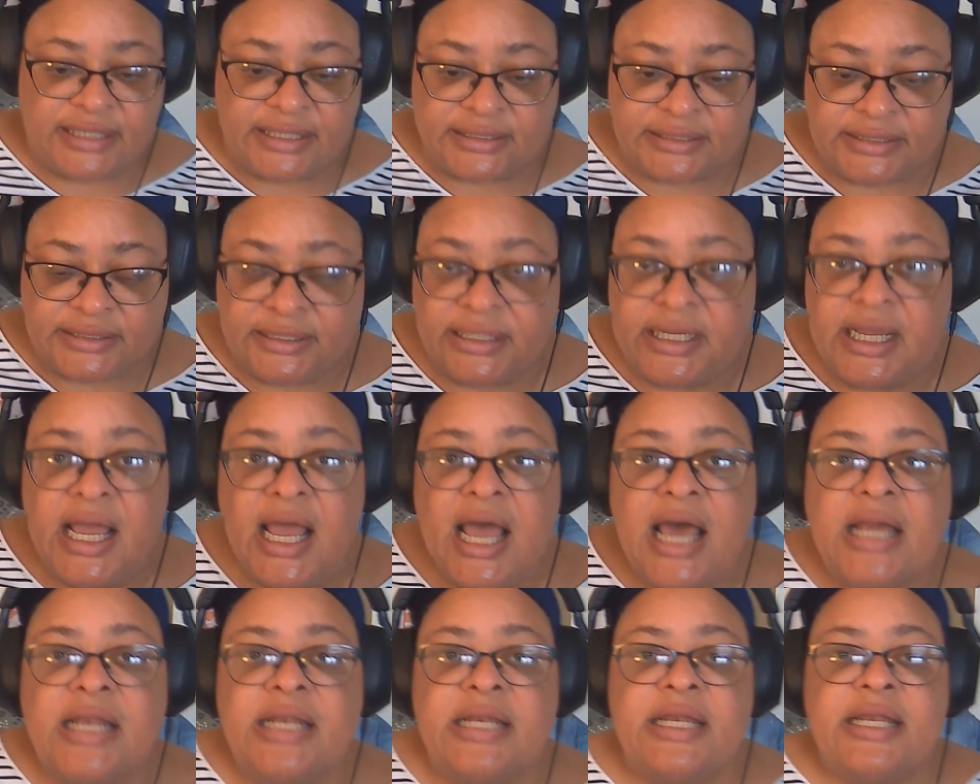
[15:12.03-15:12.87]
sense.
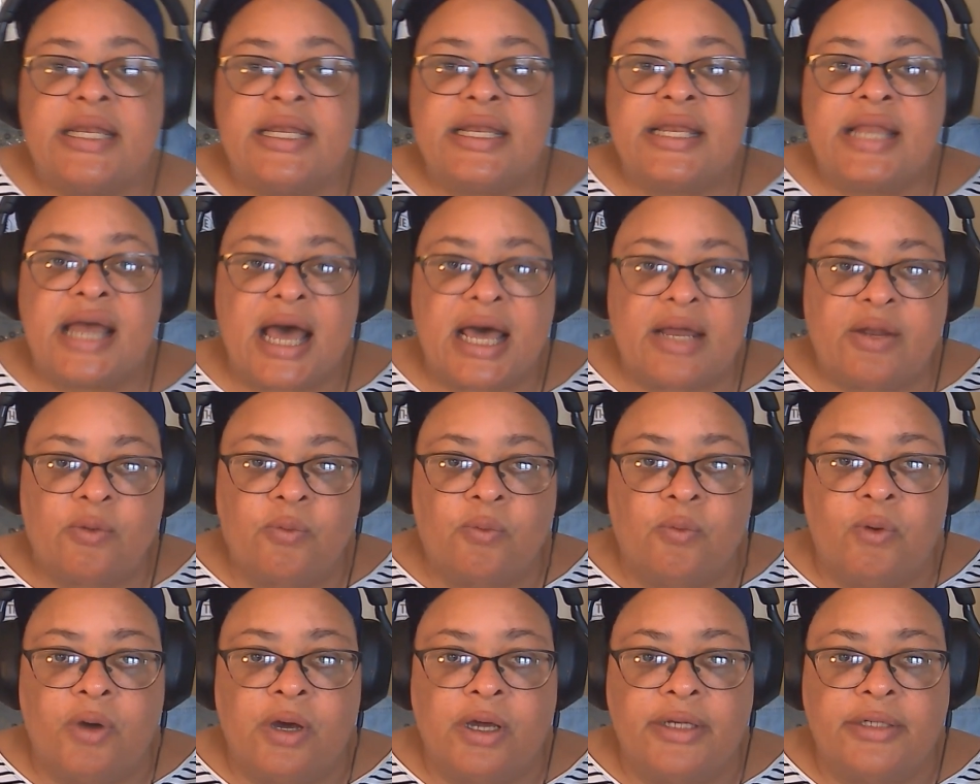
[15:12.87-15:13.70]
Not
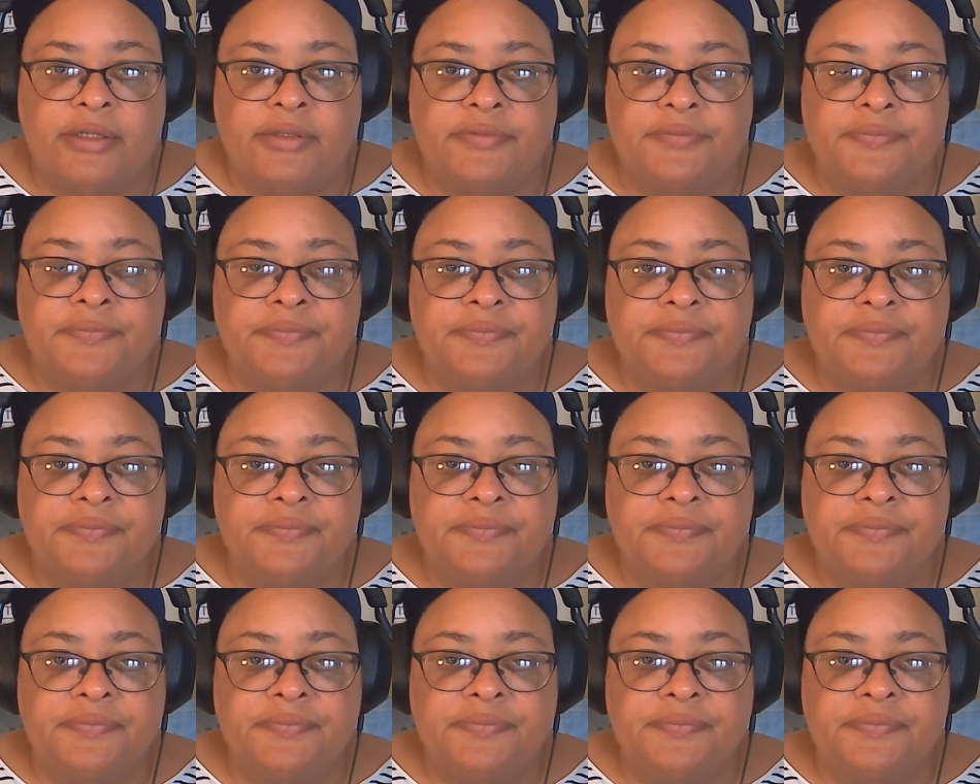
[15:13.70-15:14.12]
a one.